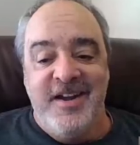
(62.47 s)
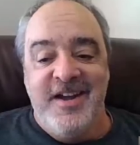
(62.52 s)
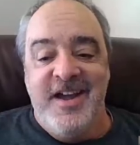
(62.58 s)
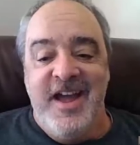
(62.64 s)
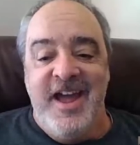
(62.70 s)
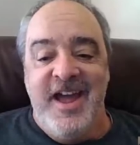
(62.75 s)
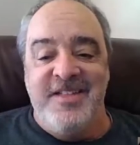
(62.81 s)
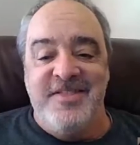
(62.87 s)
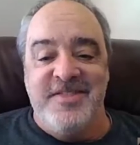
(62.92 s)

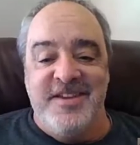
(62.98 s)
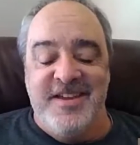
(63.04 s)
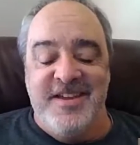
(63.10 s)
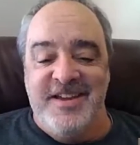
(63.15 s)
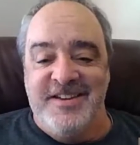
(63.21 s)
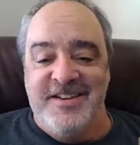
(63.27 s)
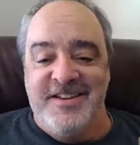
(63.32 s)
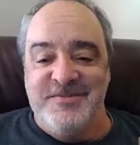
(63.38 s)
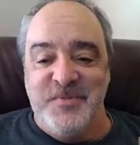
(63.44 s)
and
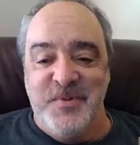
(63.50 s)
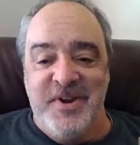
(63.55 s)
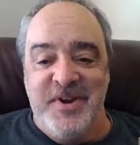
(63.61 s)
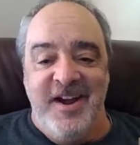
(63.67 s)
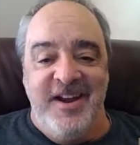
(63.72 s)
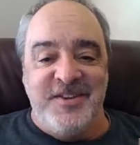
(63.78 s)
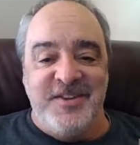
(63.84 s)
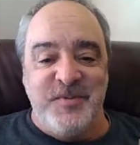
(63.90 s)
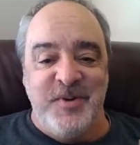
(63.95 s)
then we
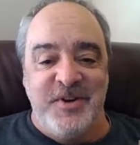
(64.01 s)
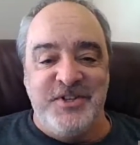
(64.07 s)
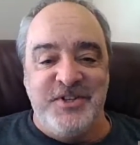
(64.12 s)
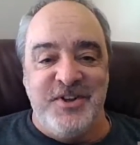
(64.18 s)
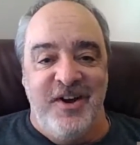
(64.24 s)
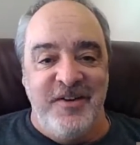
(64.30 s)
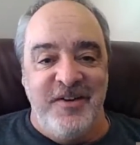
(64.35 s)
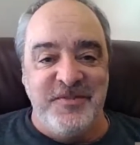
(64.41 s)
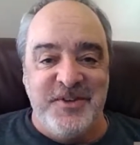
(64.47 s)
got it switched
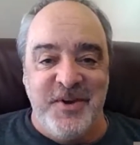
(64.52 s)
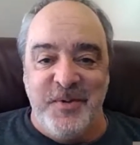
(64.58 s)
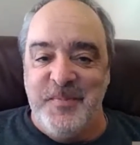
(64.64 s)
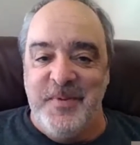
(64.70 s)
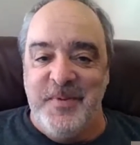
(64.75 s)
off. So, but